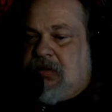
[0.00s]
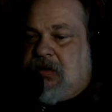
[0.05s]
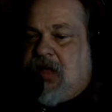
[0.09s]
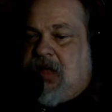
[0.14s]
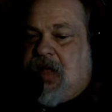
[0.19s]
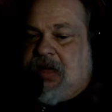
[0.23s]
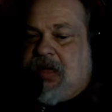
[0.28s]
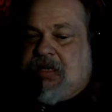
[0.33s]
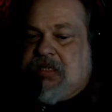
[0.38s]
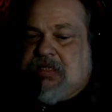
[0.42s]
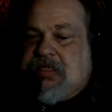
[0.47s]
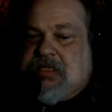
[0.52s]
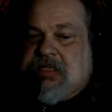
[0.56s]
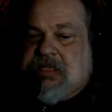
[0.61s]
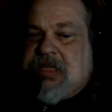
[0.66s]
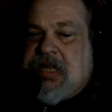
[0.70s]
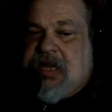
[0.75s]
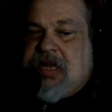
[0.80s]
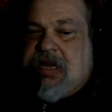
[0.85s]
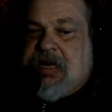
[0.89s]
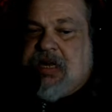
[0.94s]
can
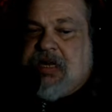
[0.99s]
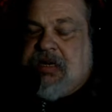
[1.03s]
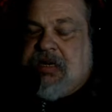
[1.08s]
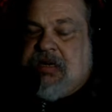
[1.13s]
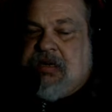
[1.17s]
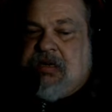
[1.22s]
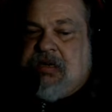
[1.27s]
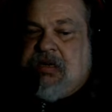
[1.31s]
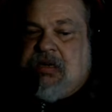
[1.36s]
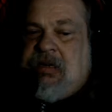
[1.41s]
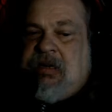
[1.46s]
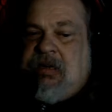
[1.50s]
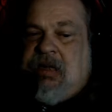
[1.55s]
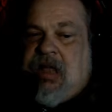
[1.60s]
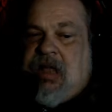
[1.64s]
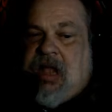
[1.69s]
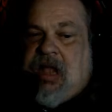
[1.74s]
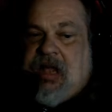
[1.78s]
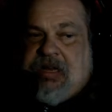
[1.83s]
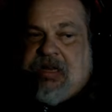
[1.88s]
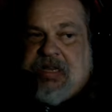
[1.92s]
say
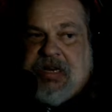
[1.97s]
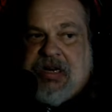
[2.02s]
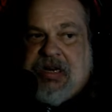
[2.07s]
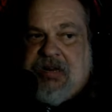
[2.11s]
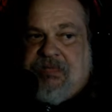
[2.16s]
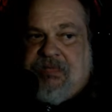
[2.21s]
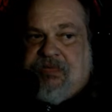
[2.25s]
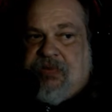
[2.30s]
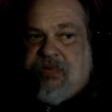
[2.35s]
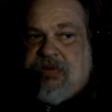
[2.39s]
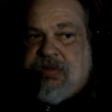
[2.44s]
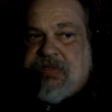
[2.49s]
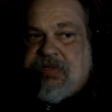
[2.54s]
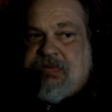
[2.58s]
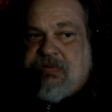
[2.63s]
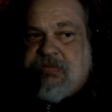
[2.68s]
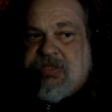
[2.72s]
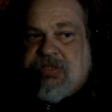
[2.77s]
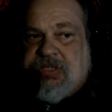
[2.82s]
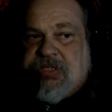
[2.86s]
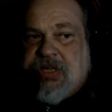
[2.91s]
I get influence
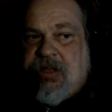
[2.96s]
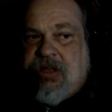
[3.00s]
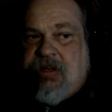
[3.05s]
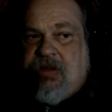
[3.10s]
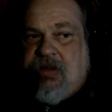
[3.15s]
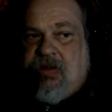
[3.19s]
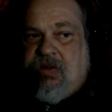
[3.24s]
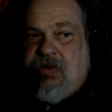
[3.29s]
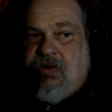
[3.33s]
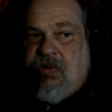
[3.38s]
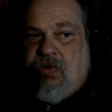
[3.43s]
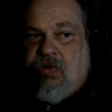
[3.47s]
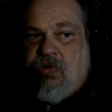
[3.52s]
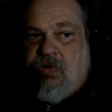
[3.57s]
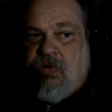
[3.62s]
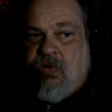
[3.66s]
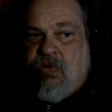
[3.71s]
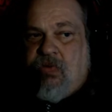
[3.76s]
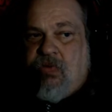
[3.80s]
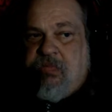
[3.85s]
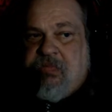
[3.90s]
from
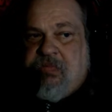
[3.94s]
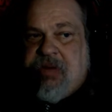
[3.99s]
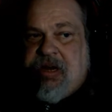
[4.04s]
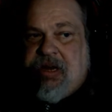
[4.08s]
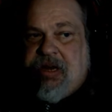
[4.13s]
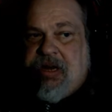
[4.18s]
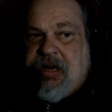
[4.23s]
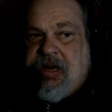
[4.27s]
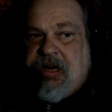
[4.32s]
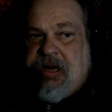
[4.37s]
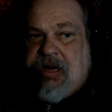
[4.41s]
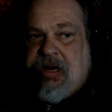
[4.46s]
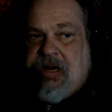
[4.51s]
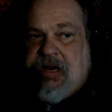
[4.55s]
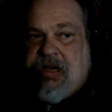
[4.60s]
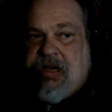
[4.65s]
so many